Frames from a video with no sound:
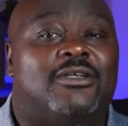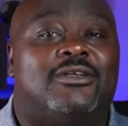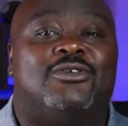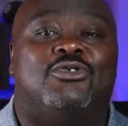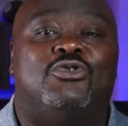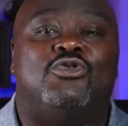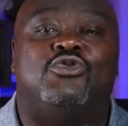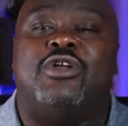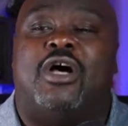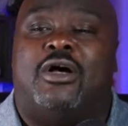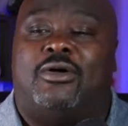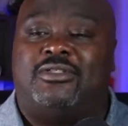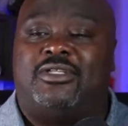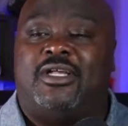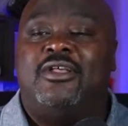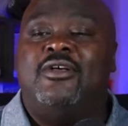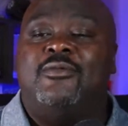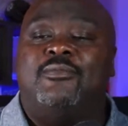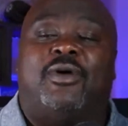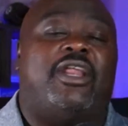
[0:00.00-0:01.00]
Who knows?
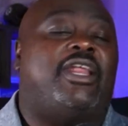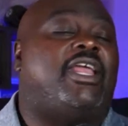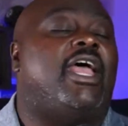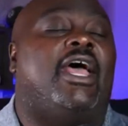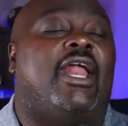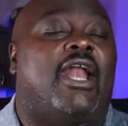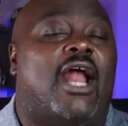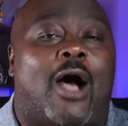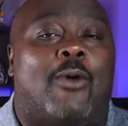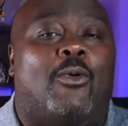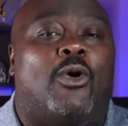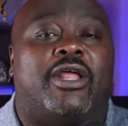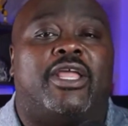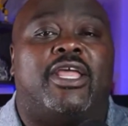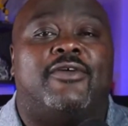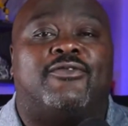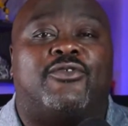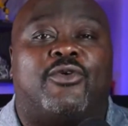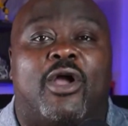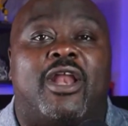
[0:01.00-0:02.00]
But again, I want to
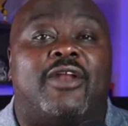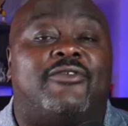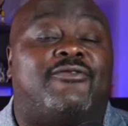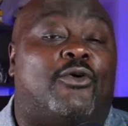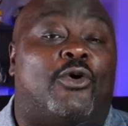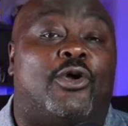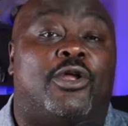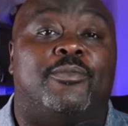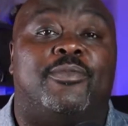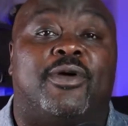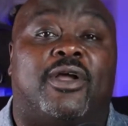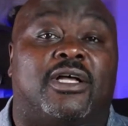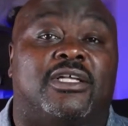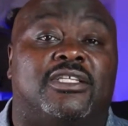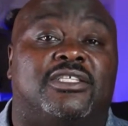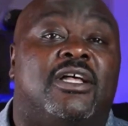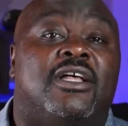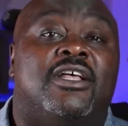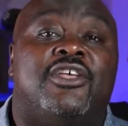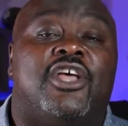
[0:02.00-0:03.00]
give credit for you because,
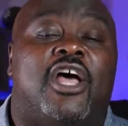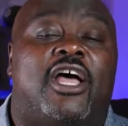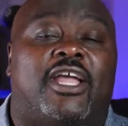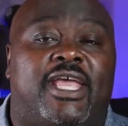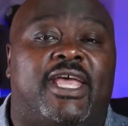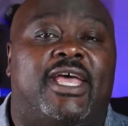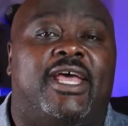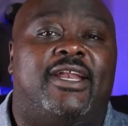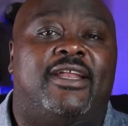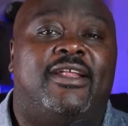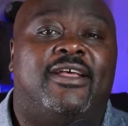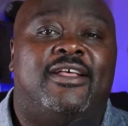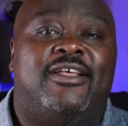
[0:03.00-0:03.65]
again,